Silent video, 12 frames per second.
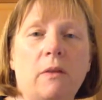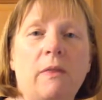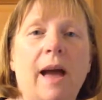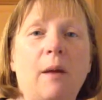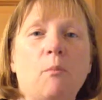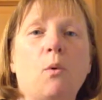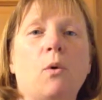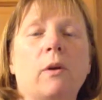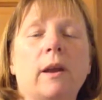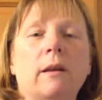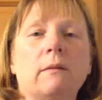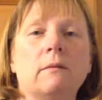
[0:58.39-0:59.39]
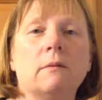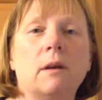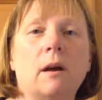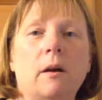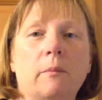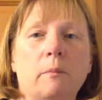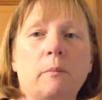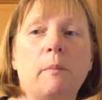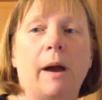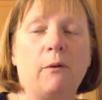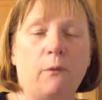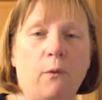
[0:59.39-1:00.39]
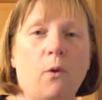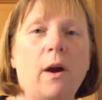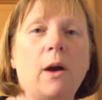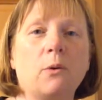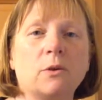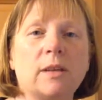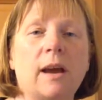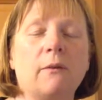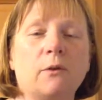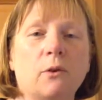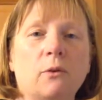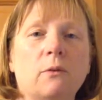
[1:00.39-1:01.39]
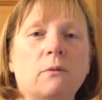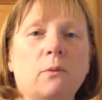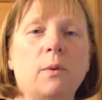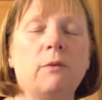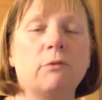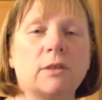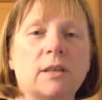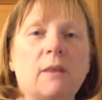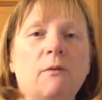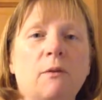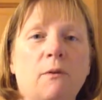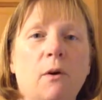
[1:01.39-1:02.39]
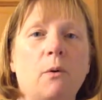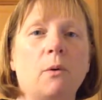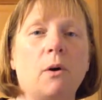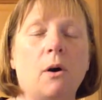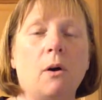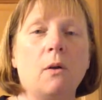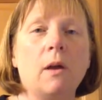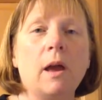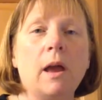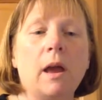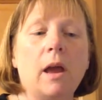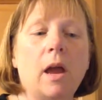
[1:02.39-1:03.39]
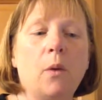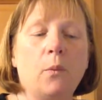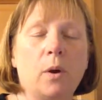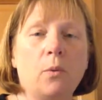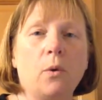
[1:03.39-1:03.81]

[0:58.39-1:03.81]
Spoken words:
That morning, about 4 hours after we received the phone call, and we